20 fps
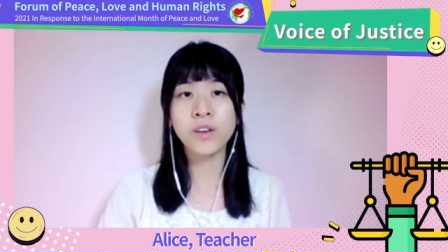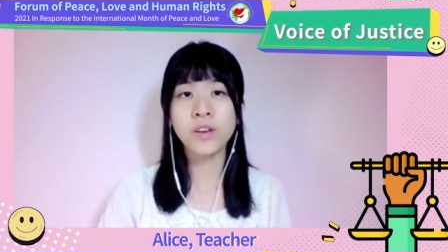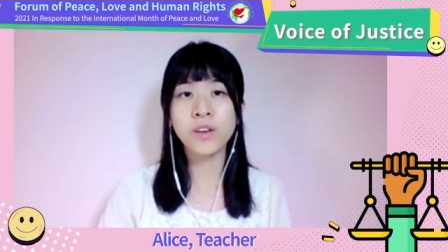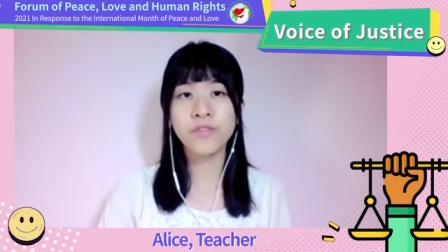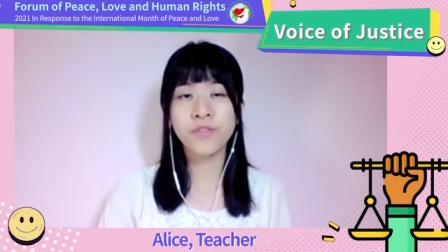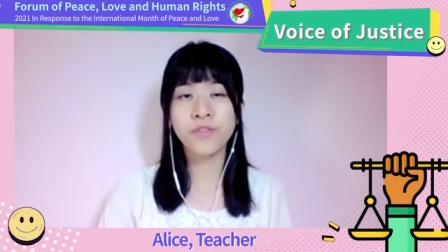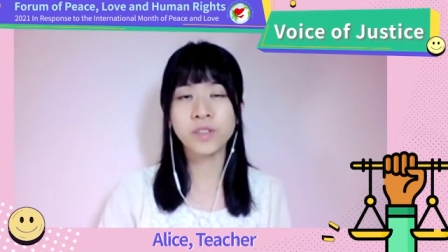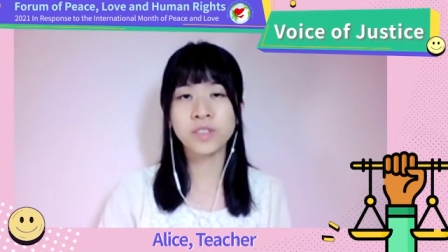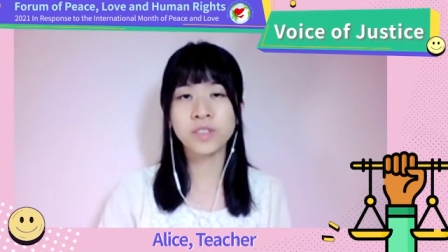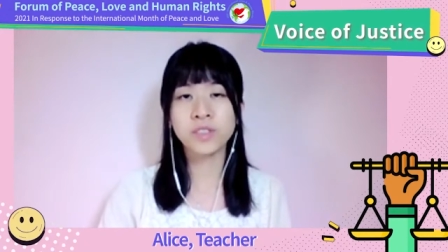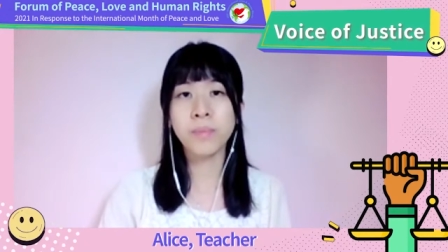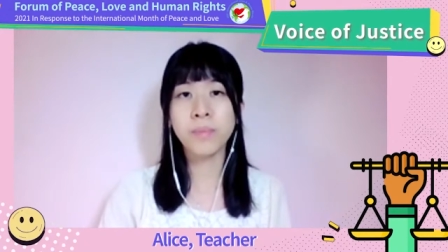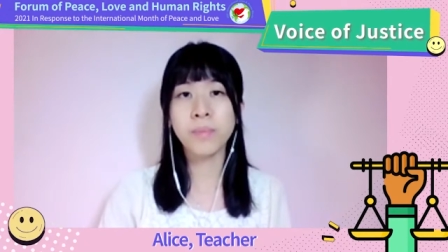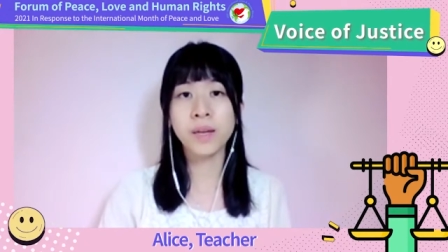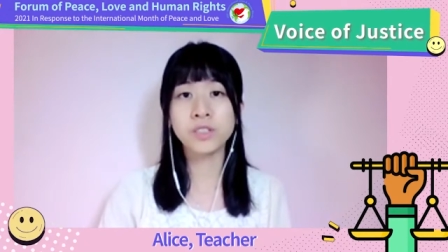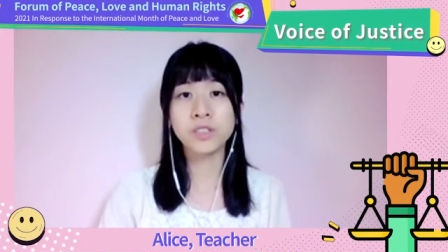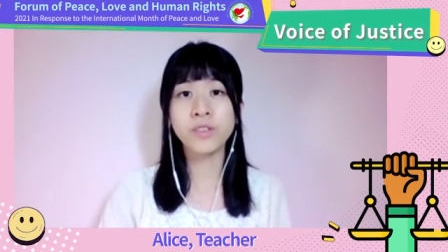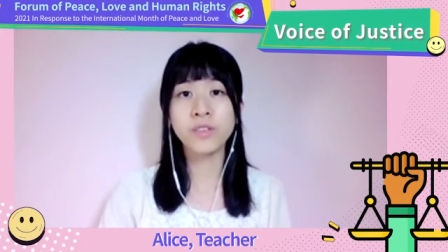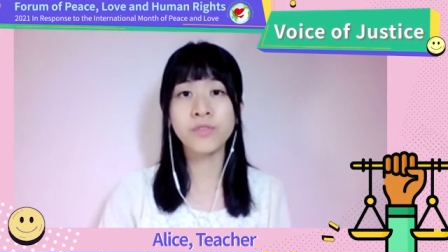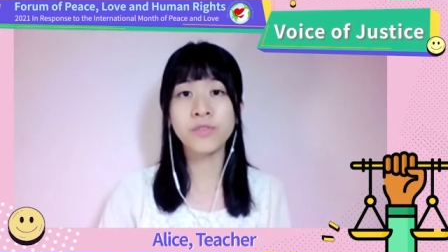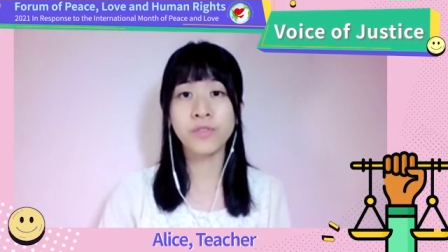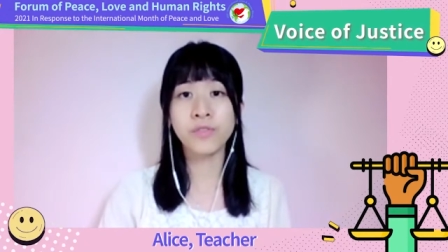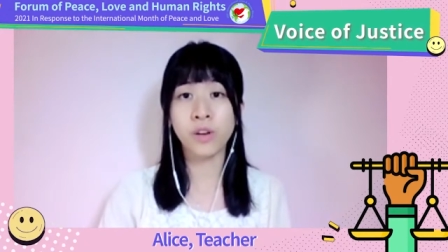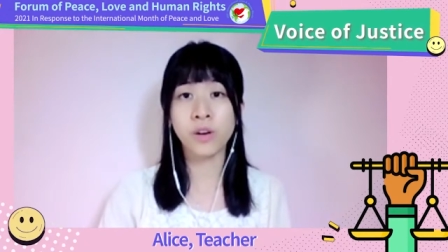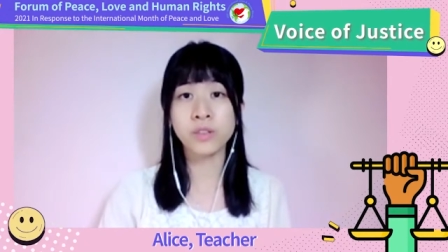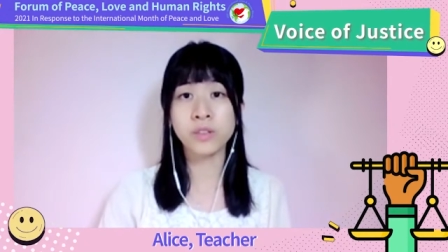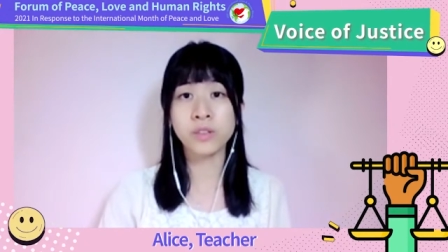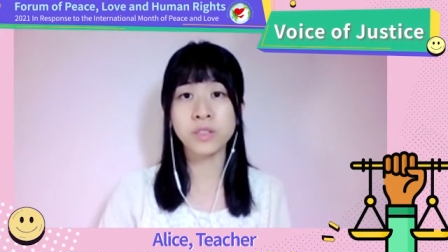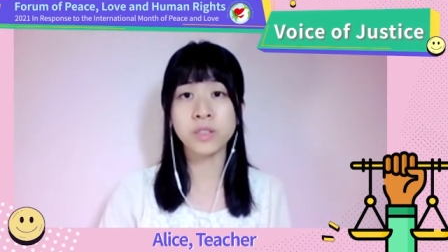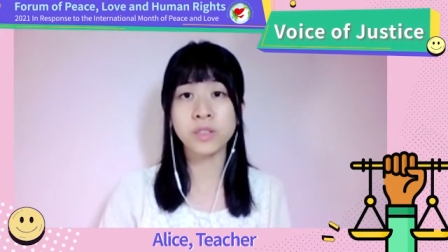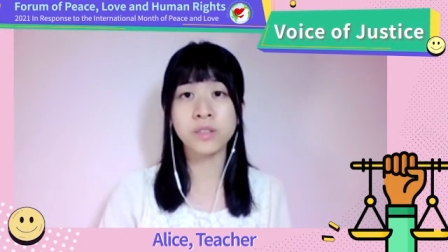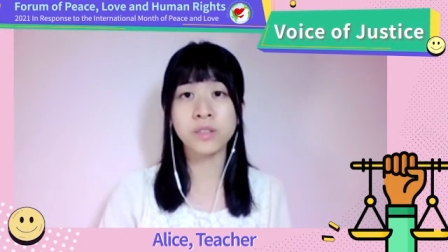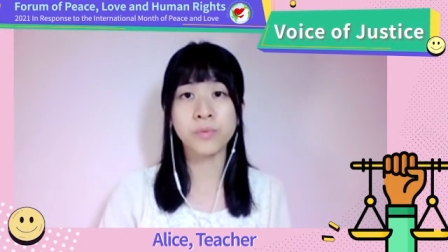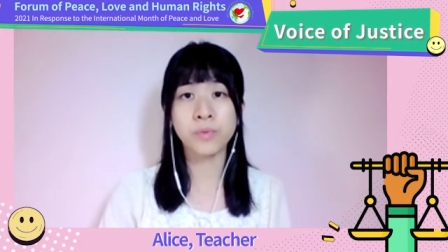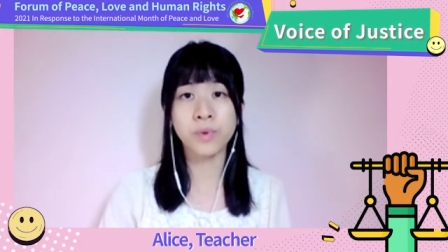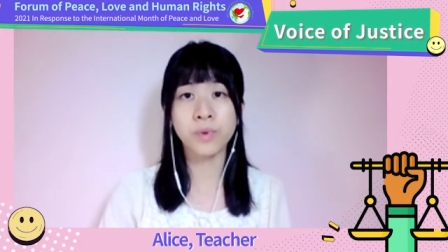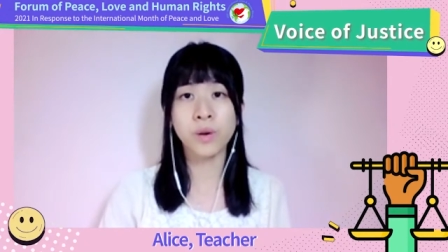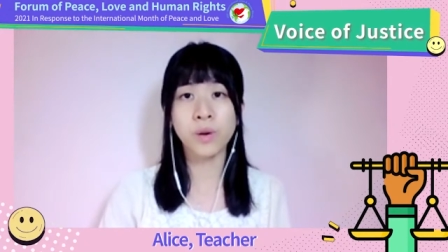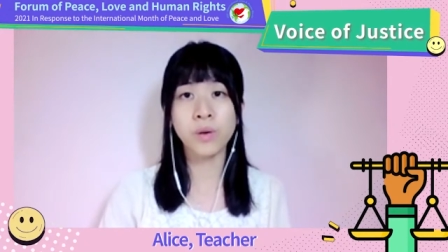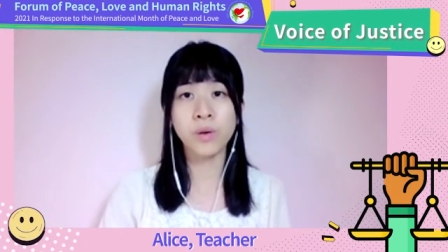fundamental flaws in the
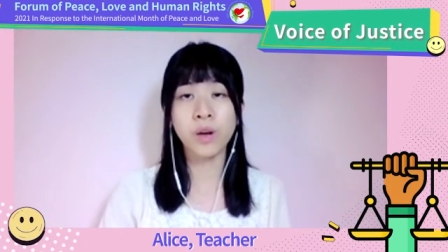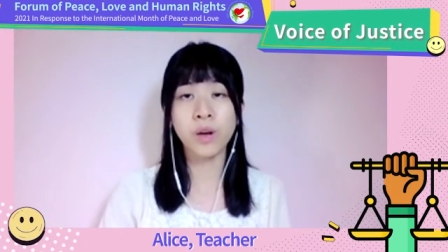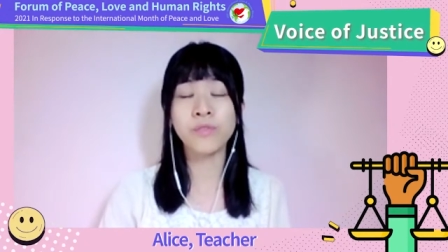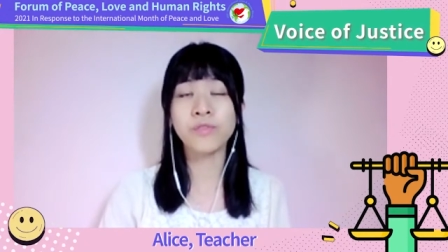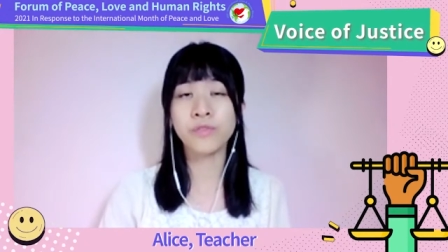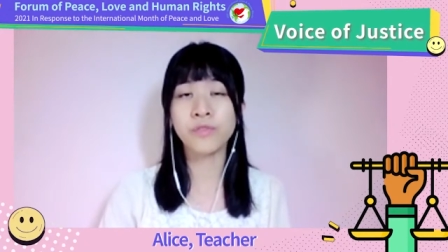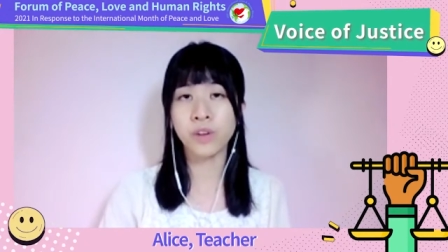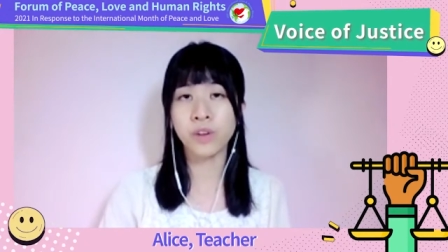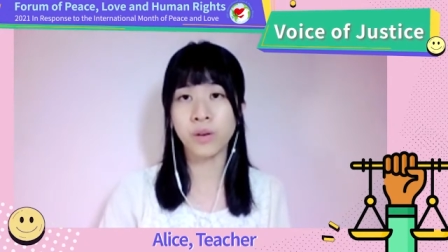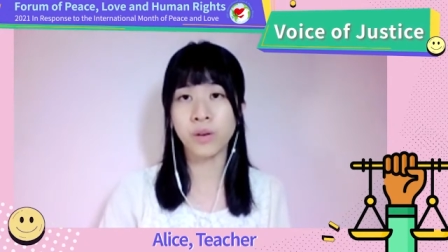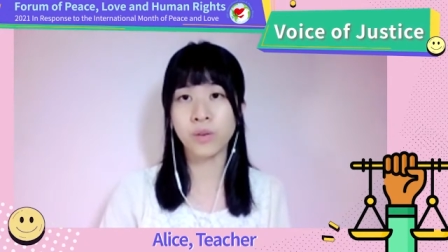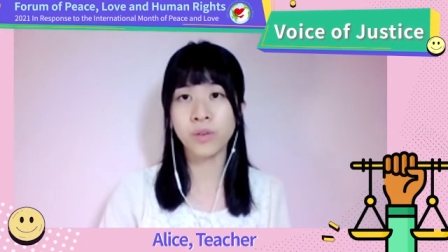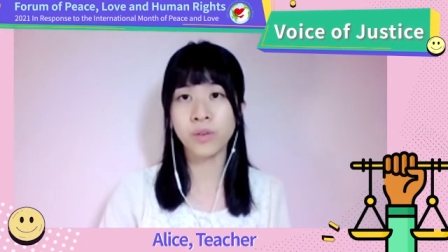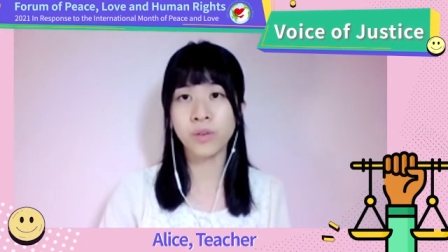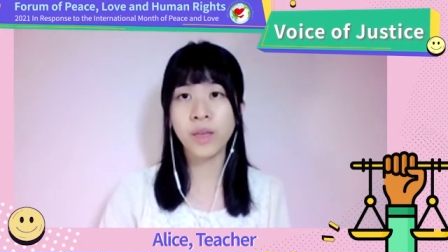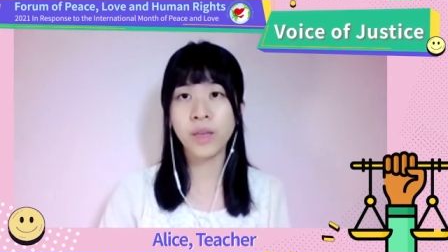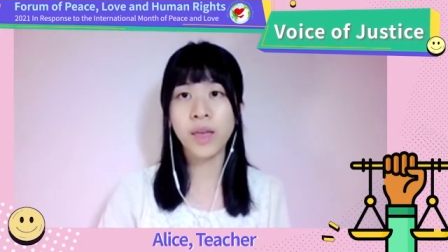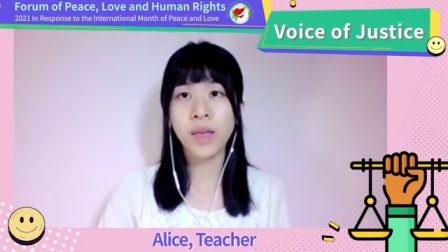rule of law,